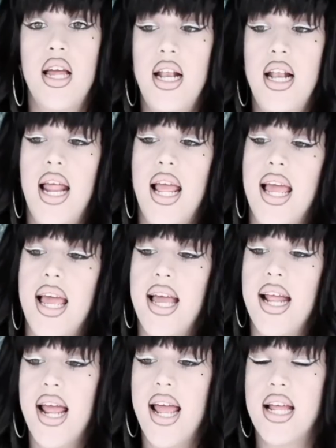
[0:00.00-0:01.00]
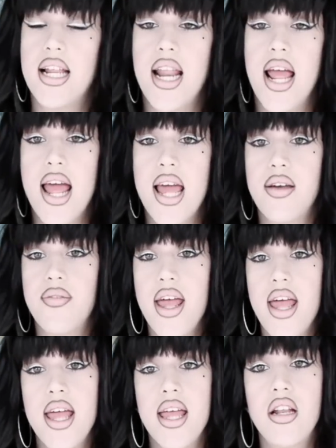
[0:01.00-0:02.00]
Late at night
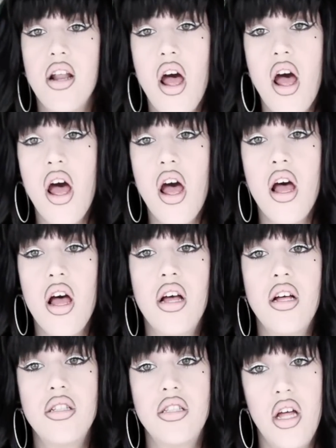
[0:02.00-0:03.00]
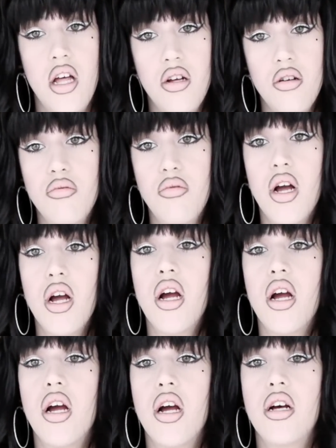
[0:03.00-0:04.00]
when all the
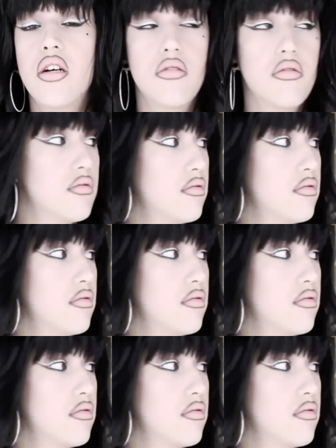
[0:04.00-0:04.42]
world.